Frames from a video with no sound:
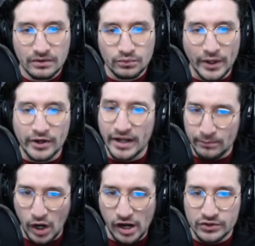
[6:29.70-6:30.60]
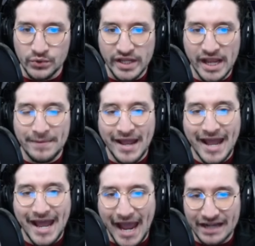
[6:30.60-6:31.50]
Raider deck progress, we keep.
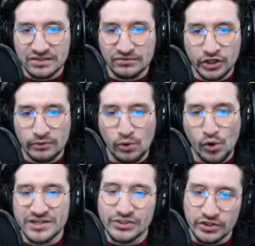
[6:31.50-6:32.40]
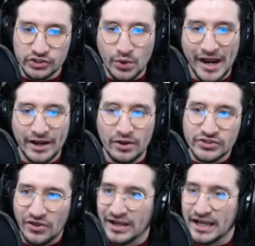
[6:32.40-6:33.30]
Active leaderboards, so the trials,
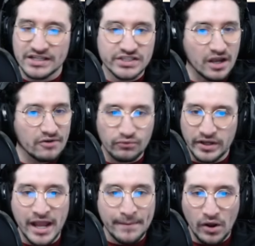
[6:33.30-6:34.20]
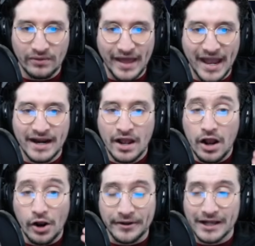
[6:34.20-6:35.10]
all that kind of stuff, we keep all that.
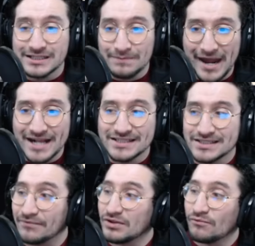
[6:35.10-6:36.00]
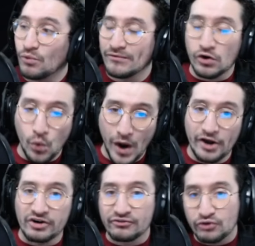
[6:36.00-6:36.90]
Our cosmetics, stuff that we've
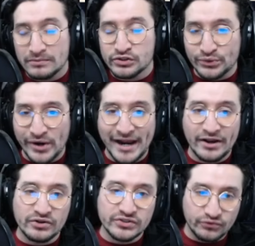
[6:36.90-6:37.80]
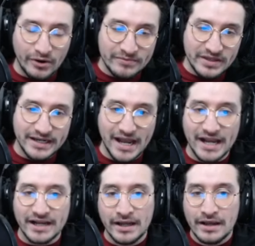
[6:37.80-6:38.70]
acquired from trials, from the
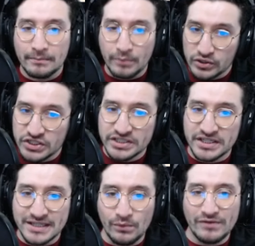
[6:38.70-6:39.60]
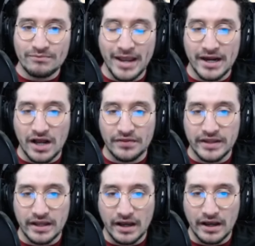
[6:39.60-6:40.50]
deck, purchases that we've made on
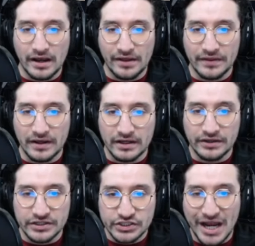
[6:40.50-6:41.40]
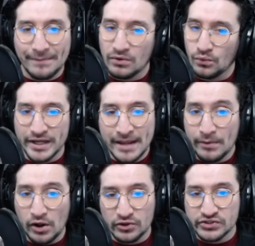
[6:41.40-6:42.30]
the shop, we keep
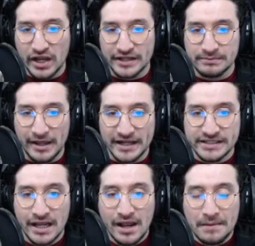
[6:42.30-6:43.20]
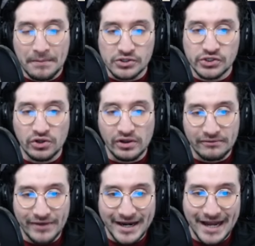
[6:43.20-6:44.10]
all those cosmetics. Personal
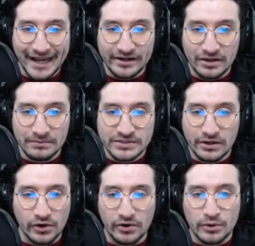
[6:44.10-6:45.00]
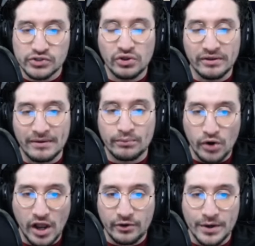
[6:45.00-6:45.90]
event items, or personal event
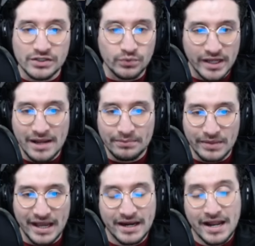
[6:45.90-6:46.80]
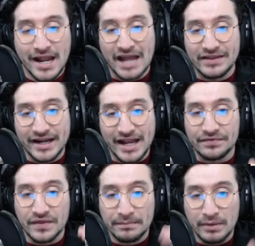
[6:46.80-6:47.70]
progress, we keep that. And then again,
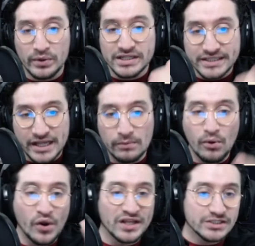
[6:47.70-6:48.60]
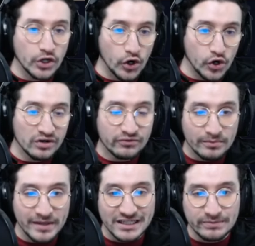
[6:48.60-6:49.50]
the bonus skill points earned
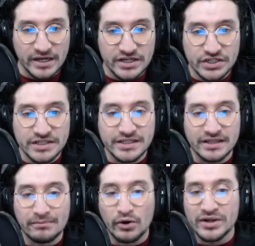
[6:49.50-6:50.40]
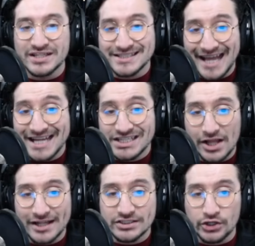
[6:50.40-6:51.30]
from the expeditions and the bonus stash
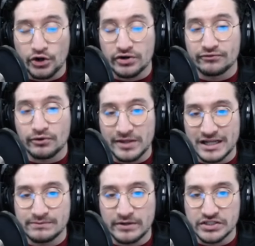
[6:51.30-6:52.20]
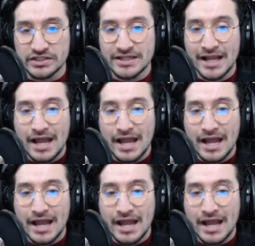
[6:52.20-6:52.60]
slots earned from the expeditions,